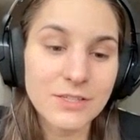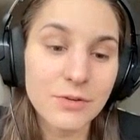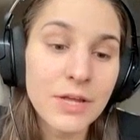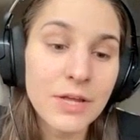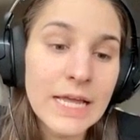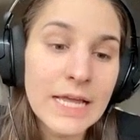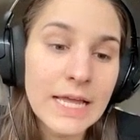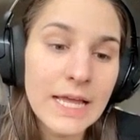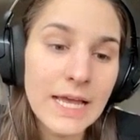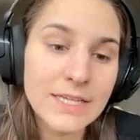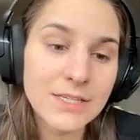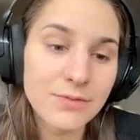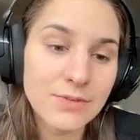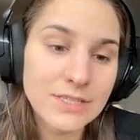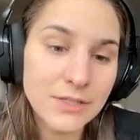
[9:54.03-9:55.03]
So
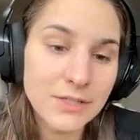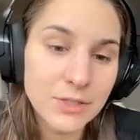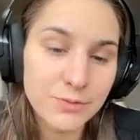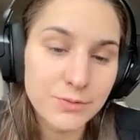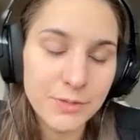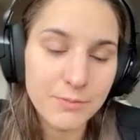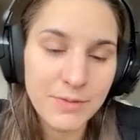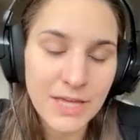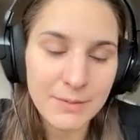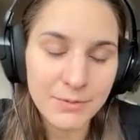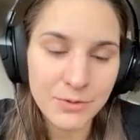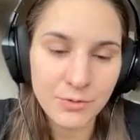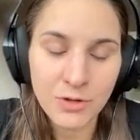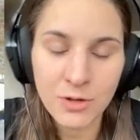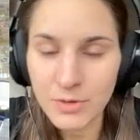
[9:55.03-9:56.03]
as a result, you will not be
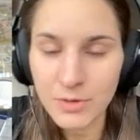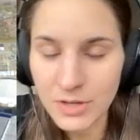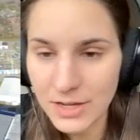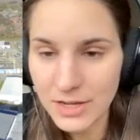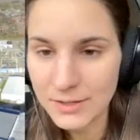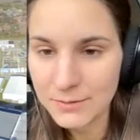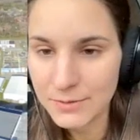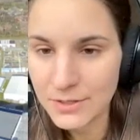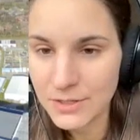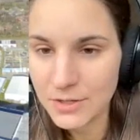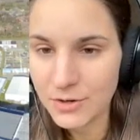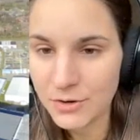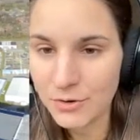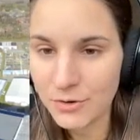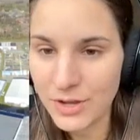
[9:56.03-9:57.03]
able to communicate
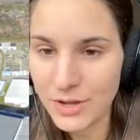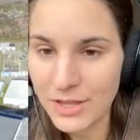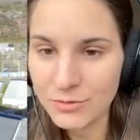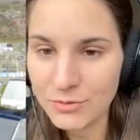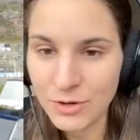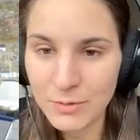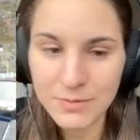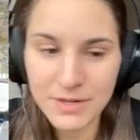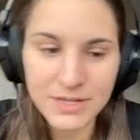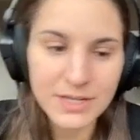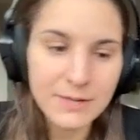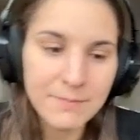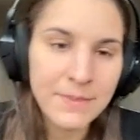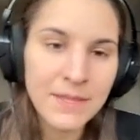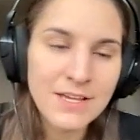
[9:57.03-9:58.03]
with your re-entering
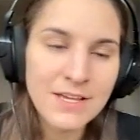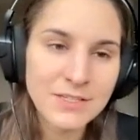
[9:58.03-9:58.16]
body.